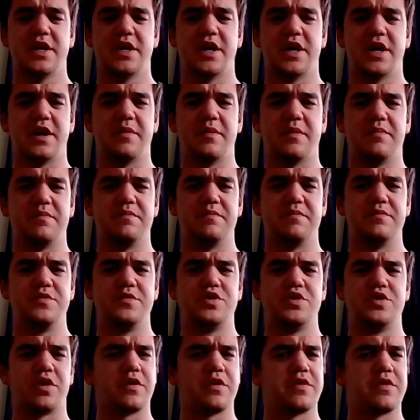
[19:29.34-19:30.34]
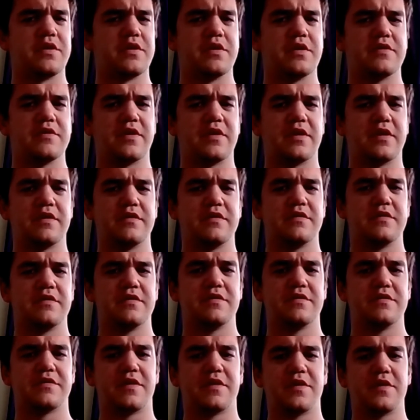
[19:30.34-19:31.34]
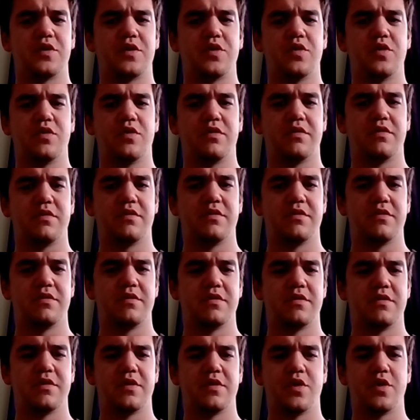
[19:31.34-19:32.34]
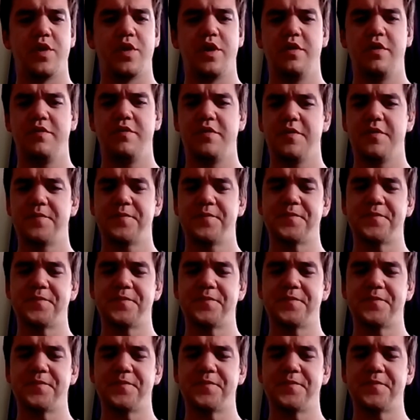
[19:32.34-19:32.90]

Jonathan, is that something you're aware of?